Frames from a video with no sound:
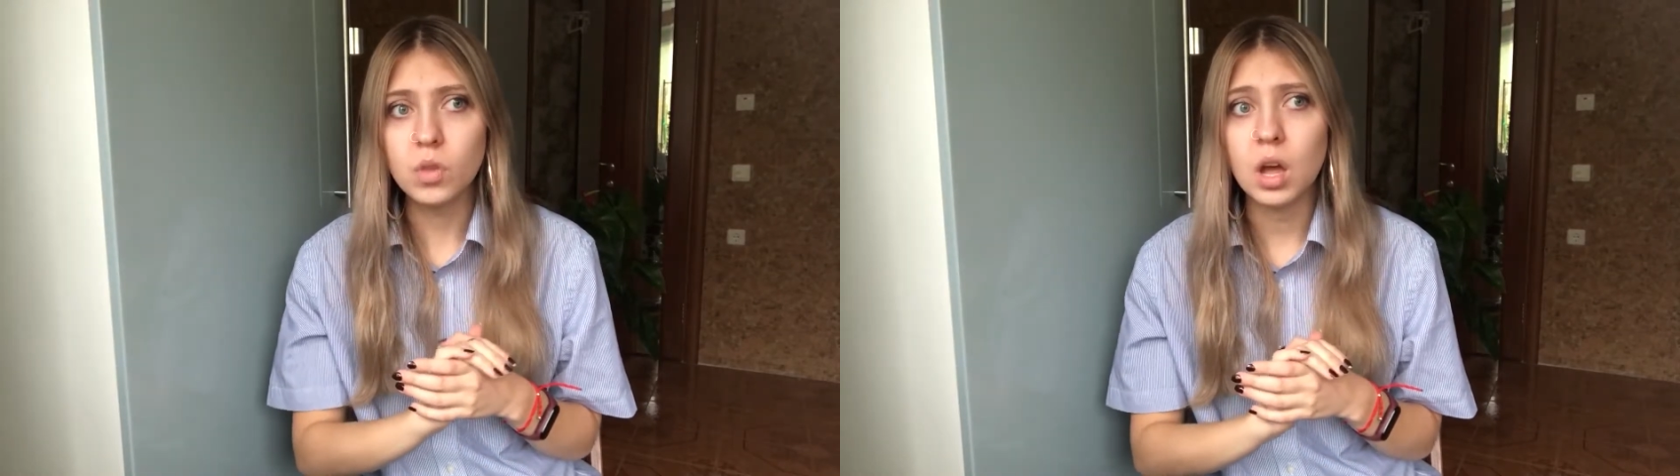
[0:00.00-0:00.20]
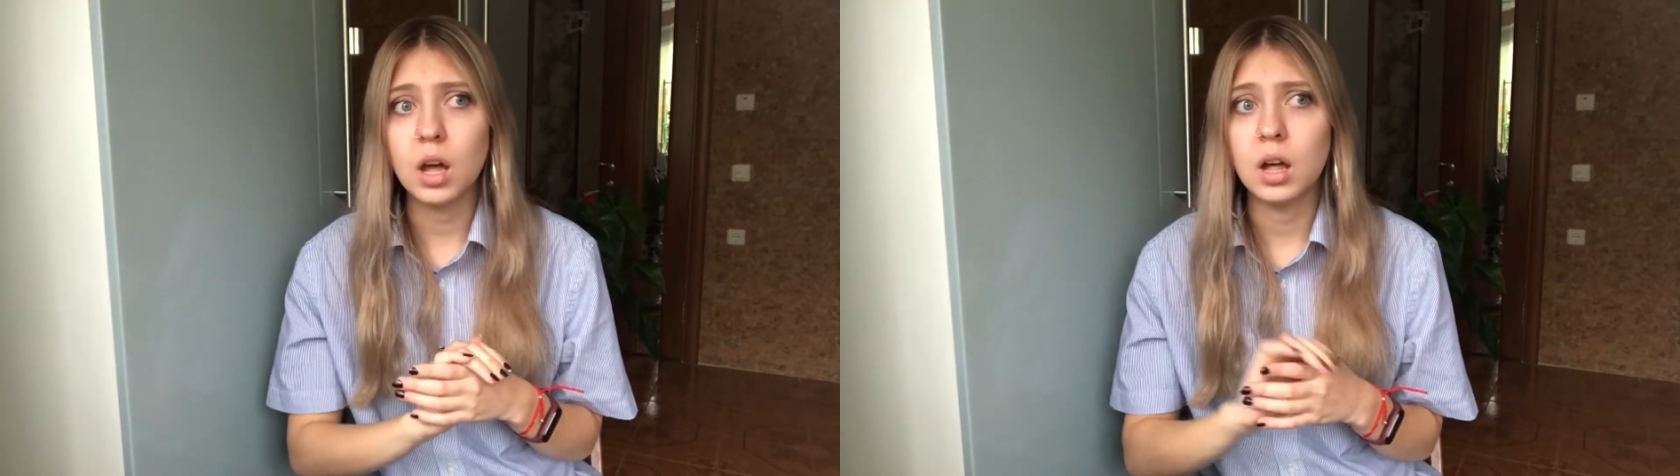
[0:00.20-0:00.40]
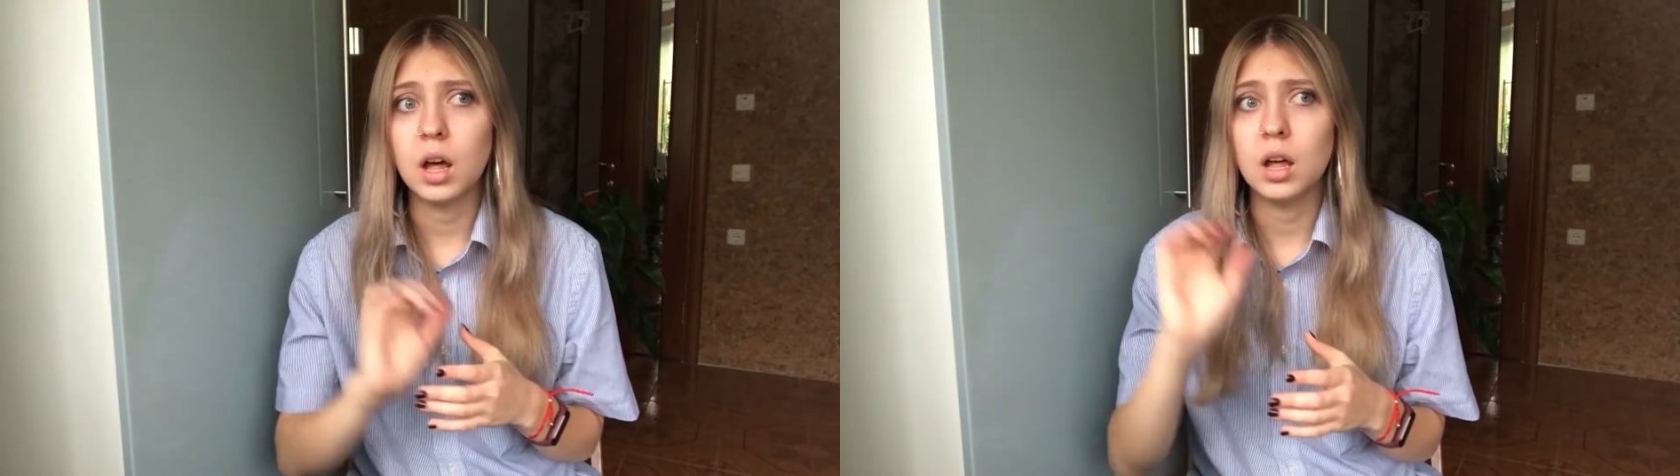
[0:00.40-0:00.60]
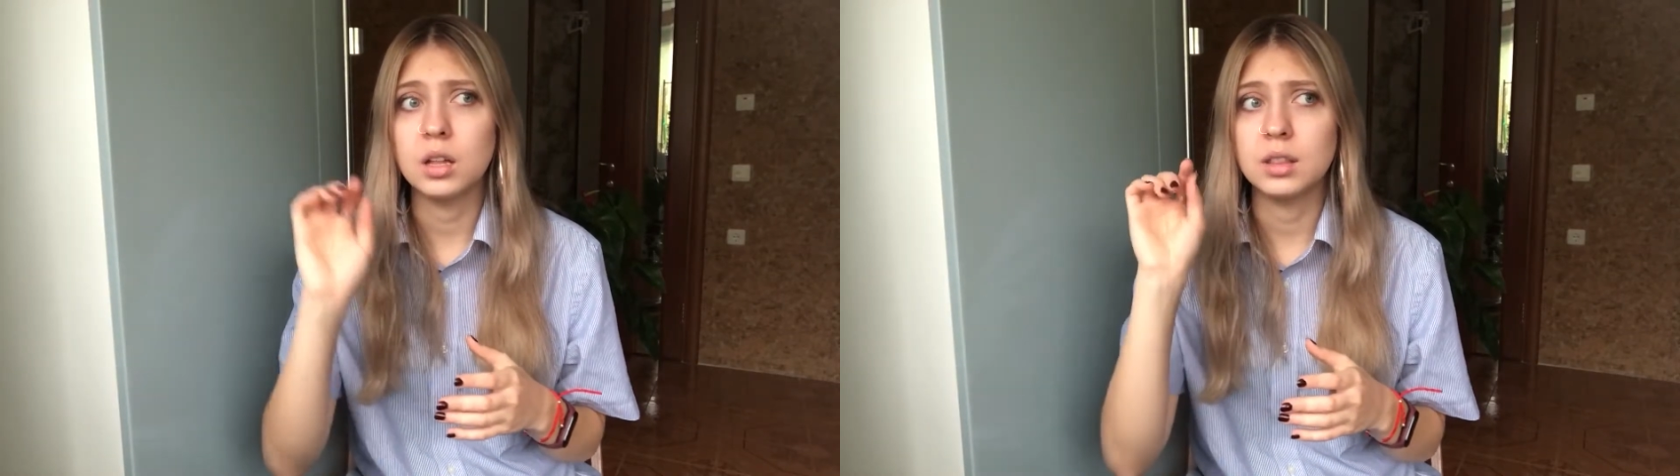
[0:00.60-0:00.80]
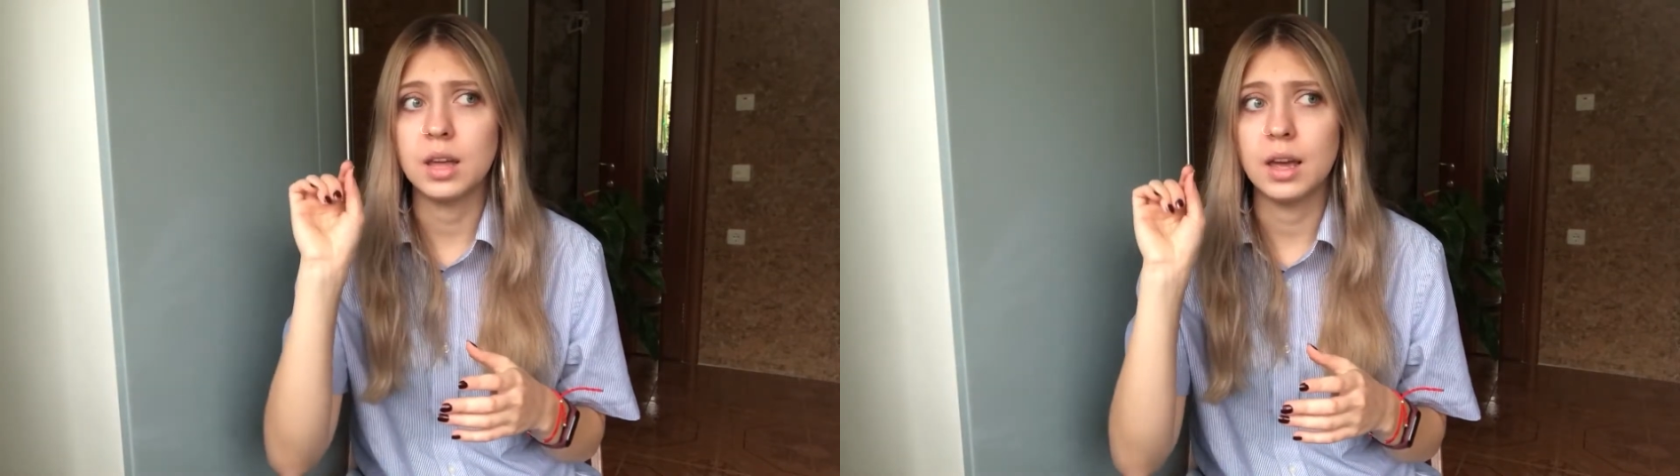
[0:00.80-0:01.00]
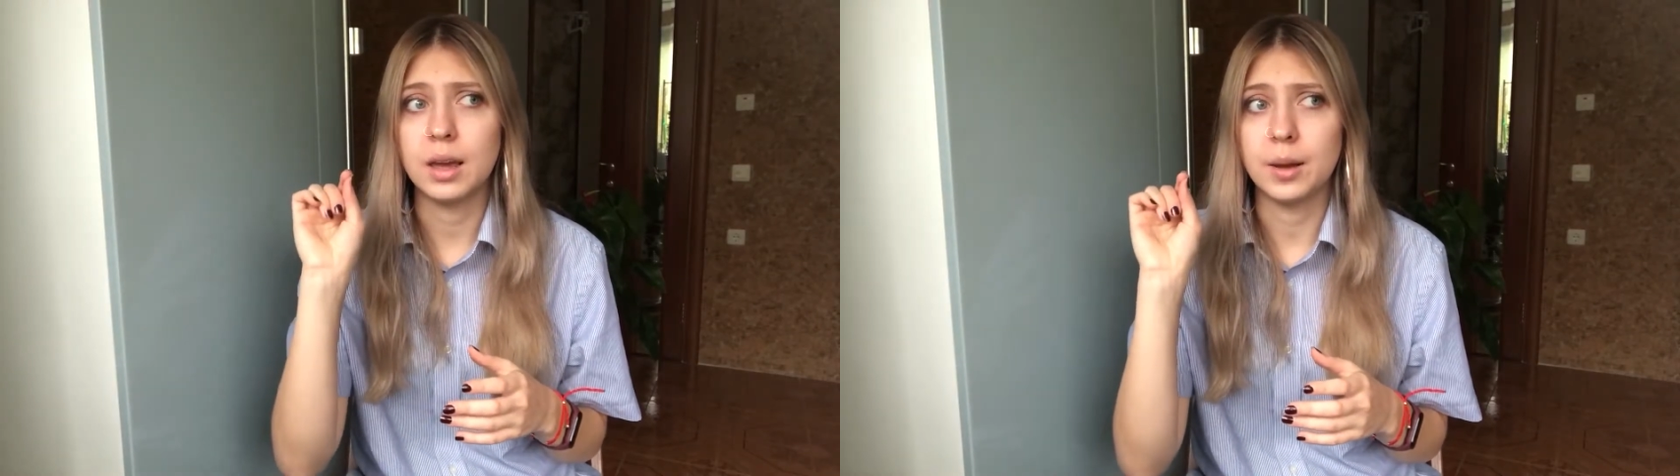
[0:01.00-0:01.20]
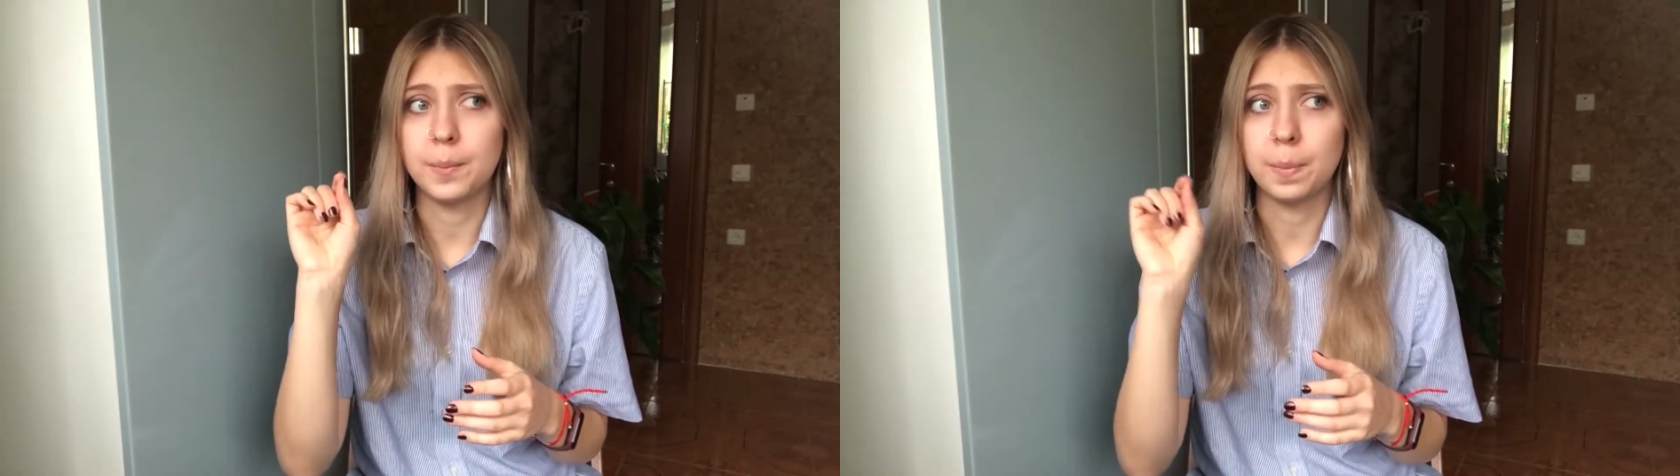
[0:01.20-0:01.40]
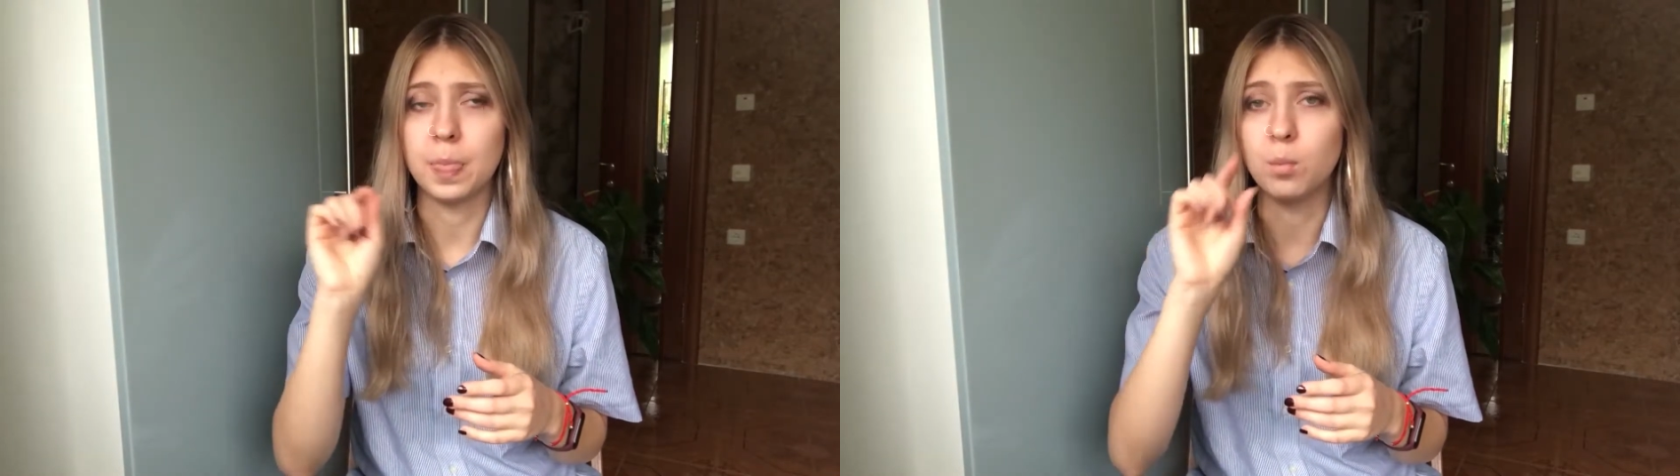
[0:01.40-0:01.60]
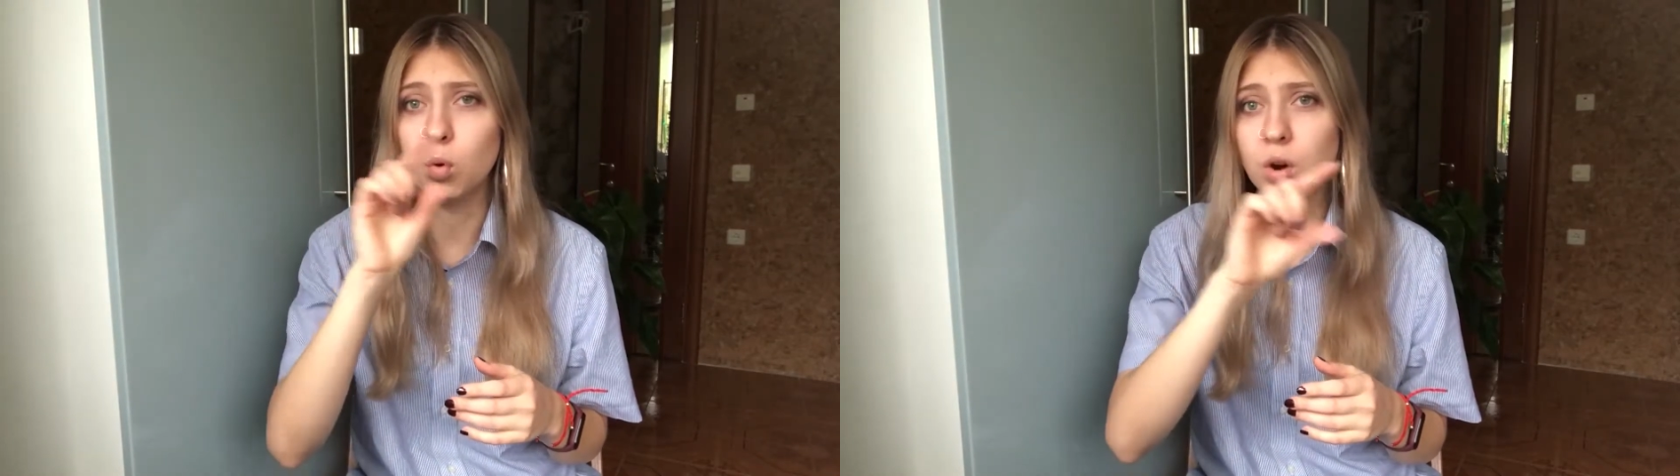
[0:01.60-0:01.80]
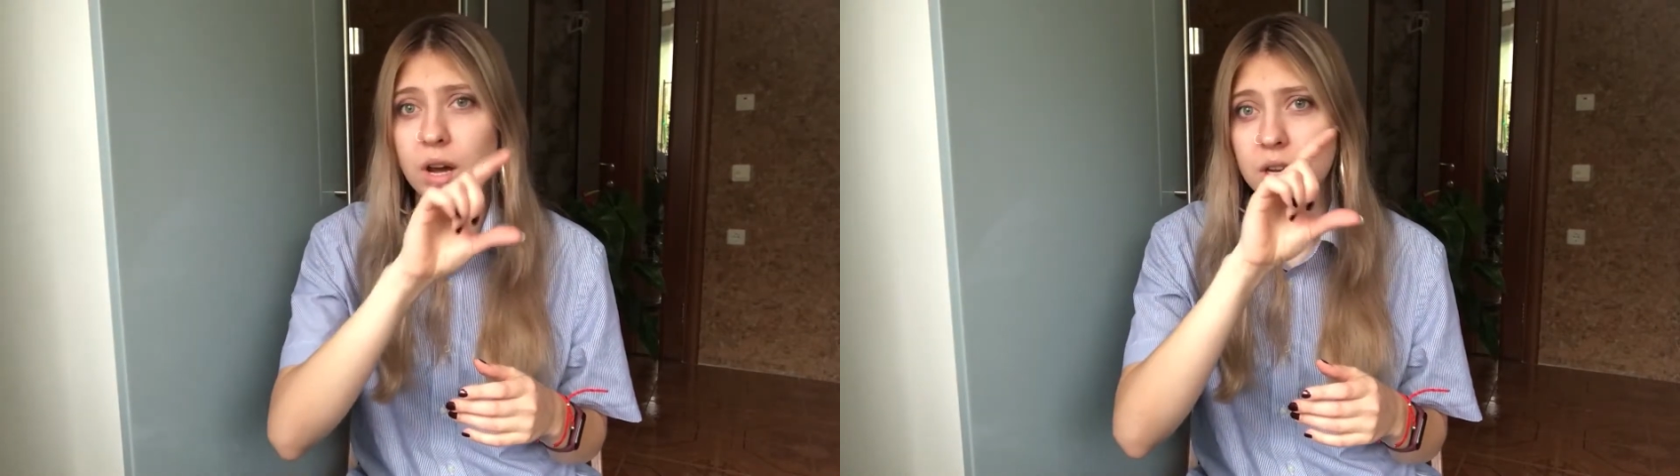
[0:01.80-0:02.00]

the book